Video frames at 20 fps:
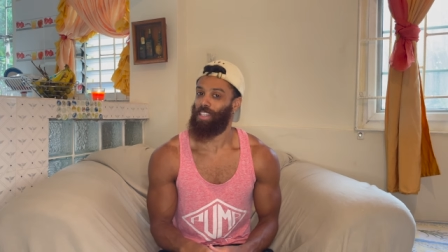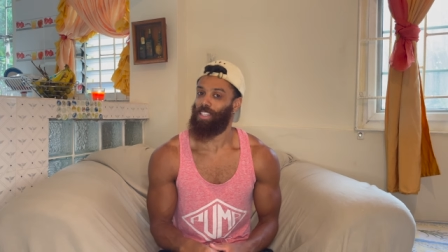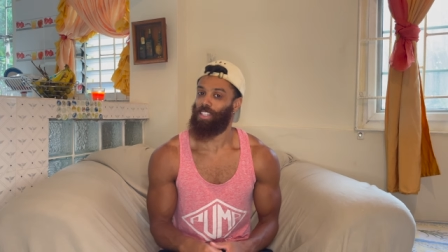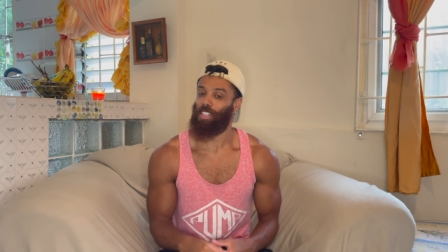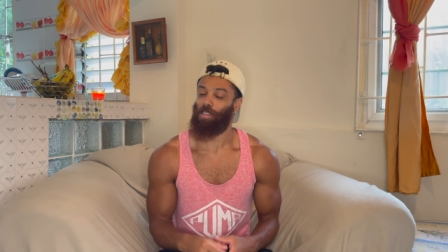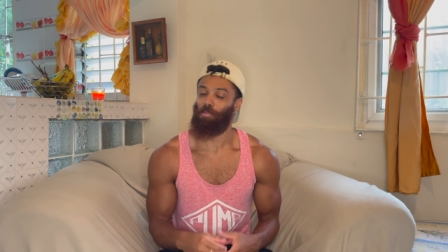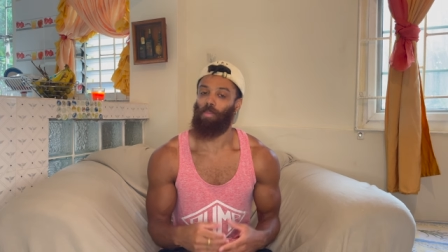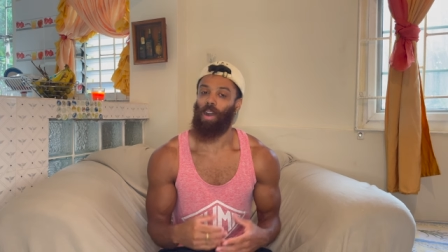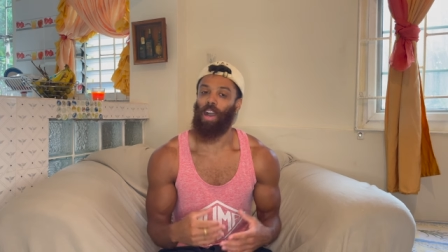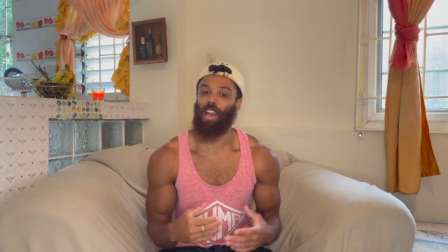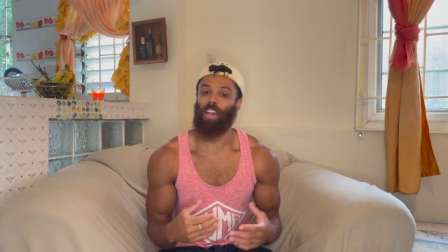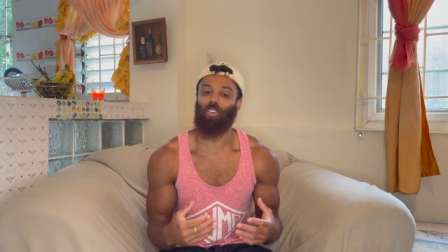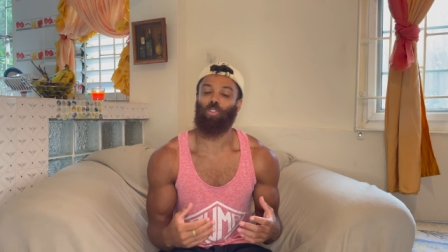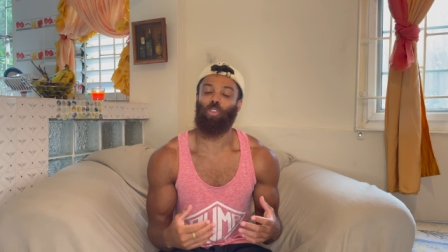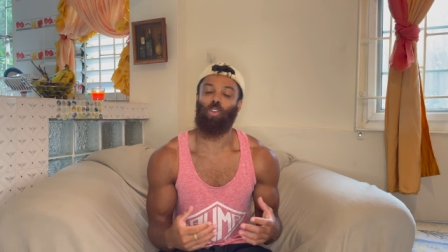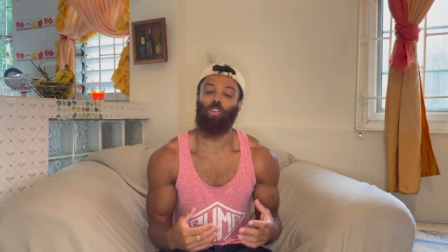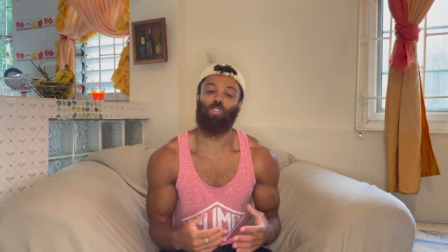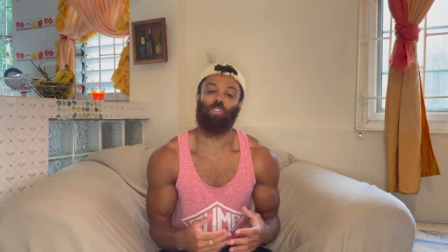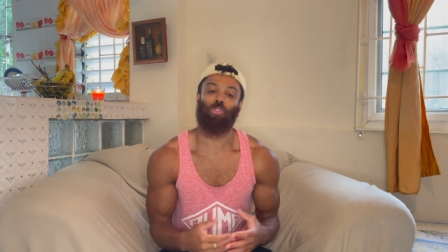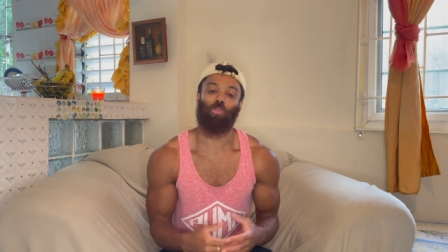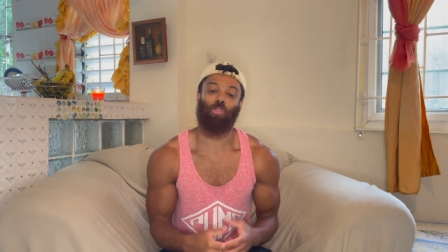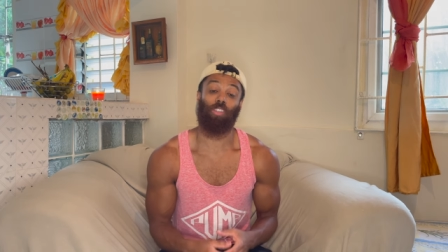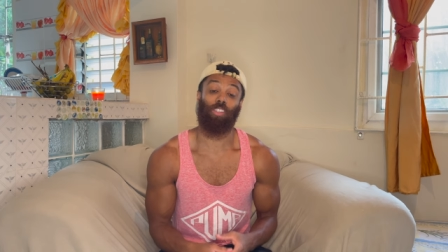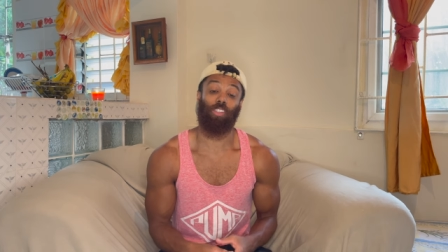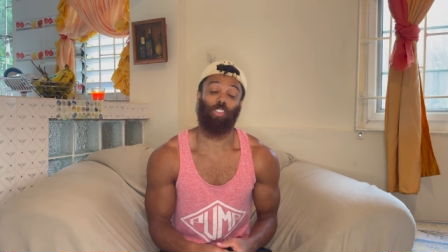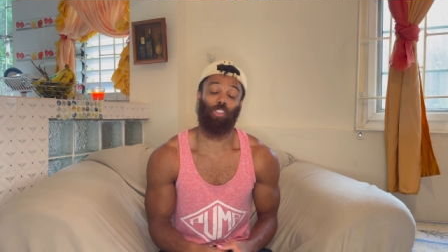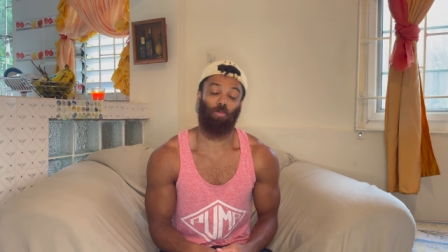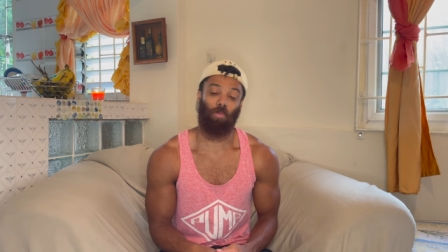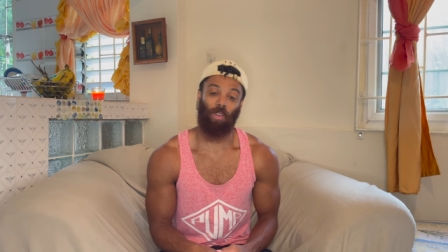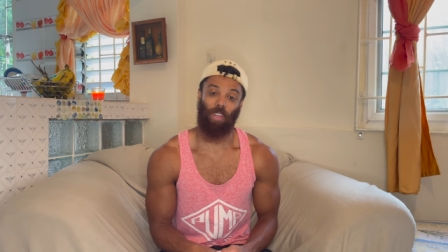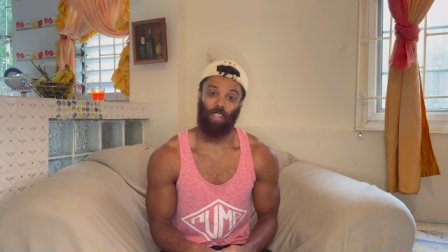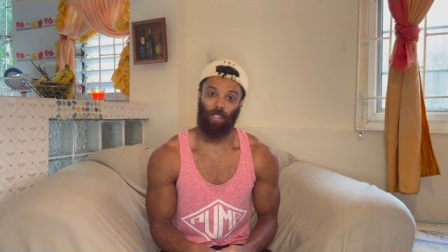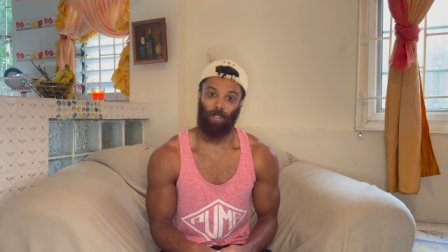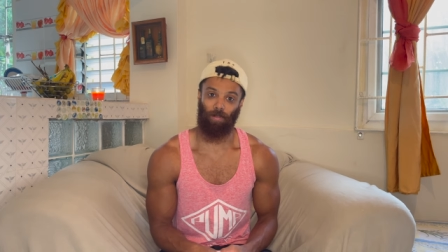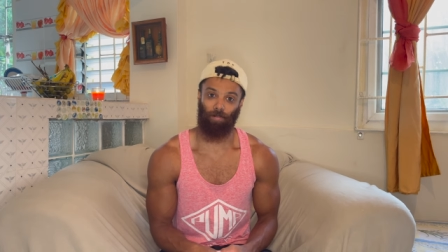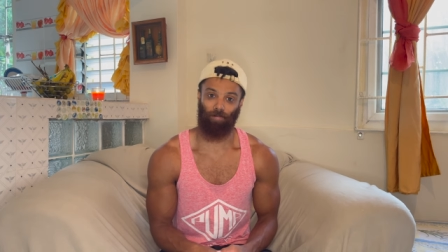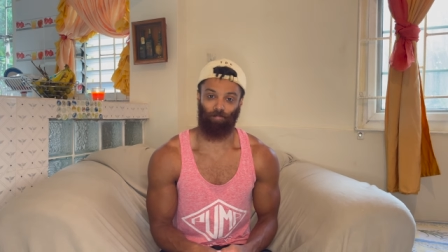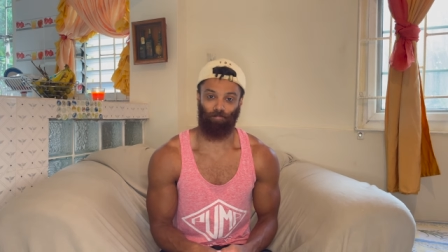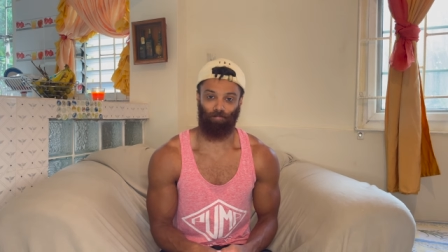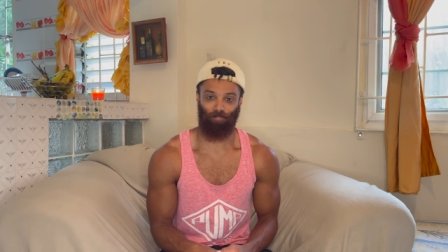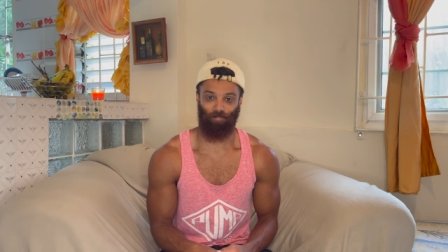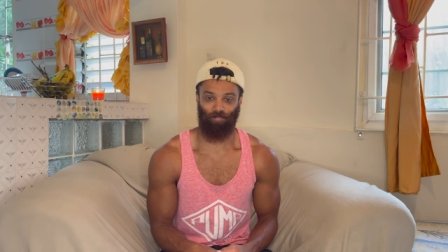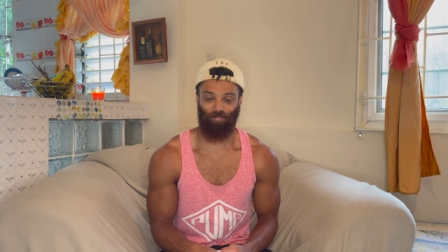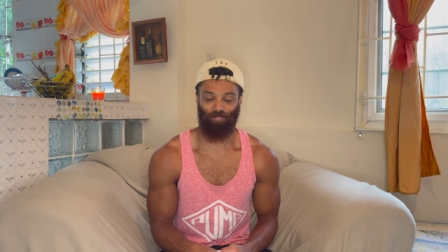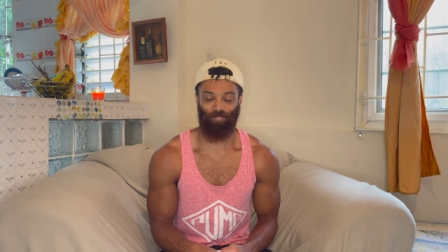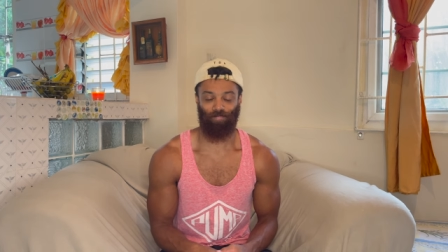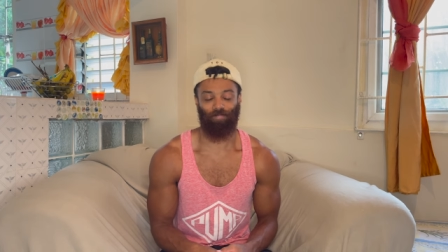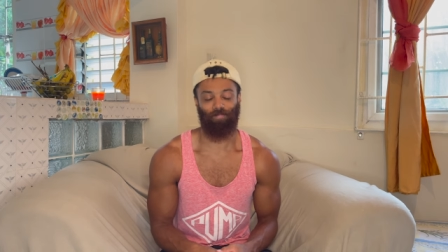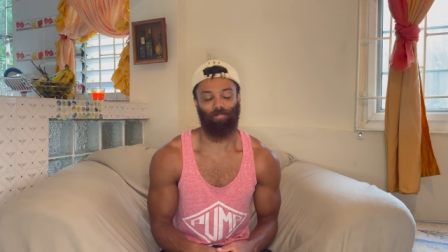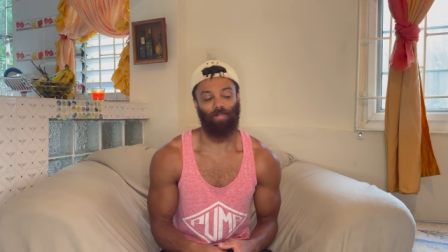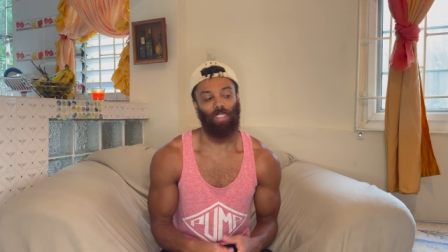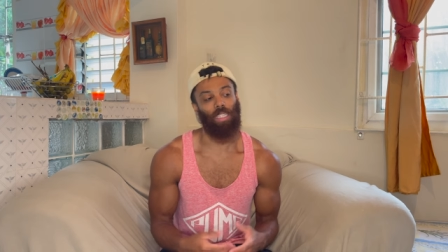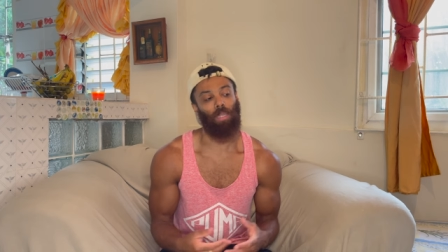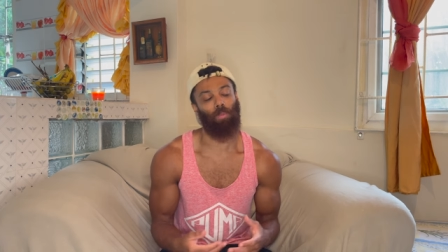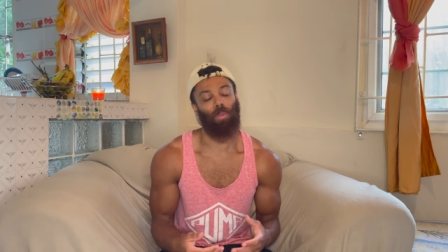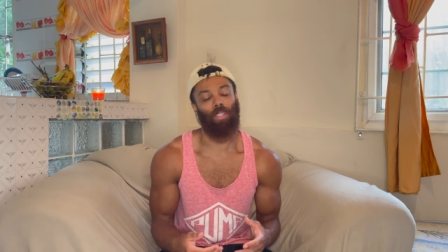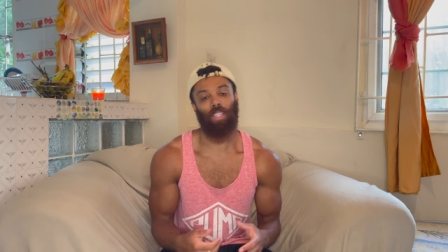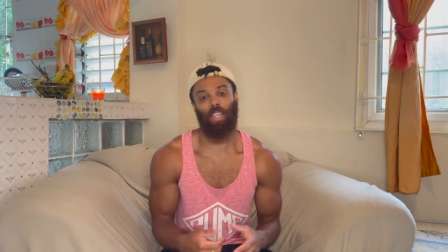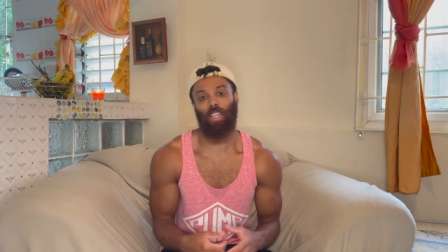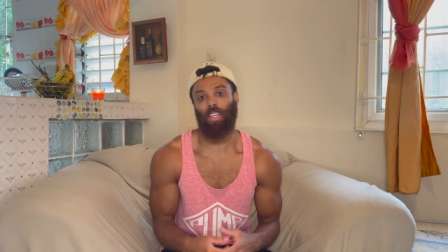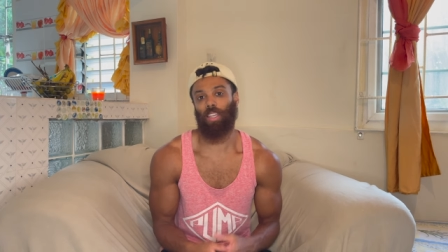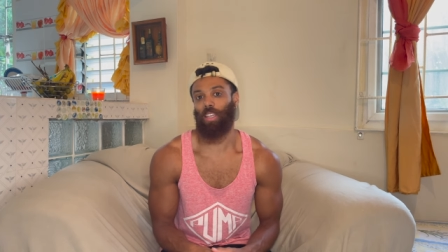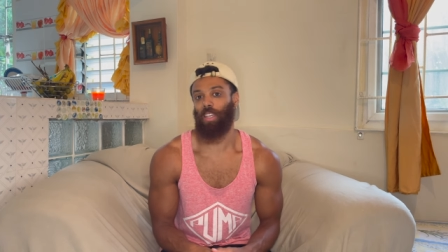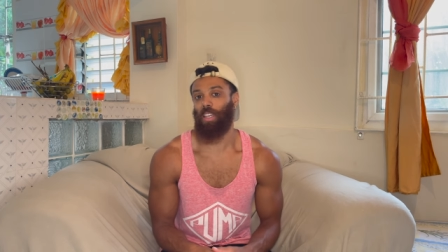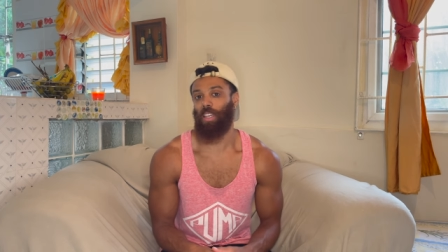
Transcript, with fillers: to buy groceries in Jamaica. Let me tell you,